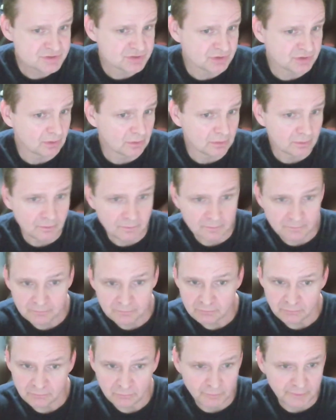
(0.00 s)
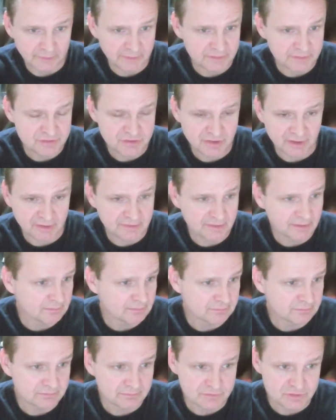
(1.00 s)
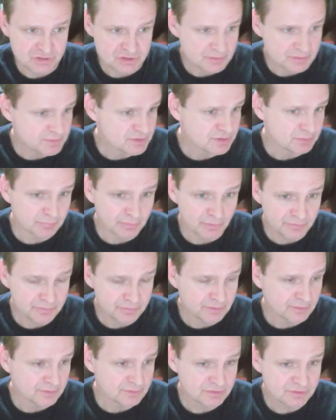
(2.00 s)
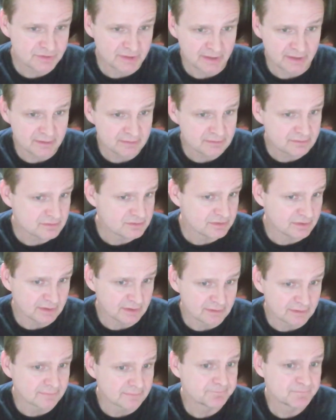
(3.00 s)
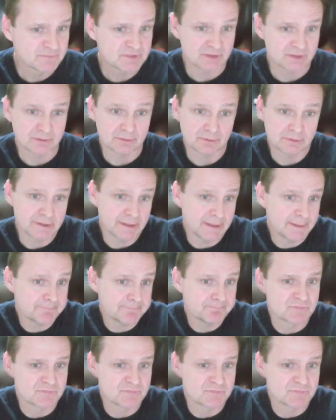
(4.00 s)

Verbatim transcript: So went and checked out gyms in both those towns, and like, okay,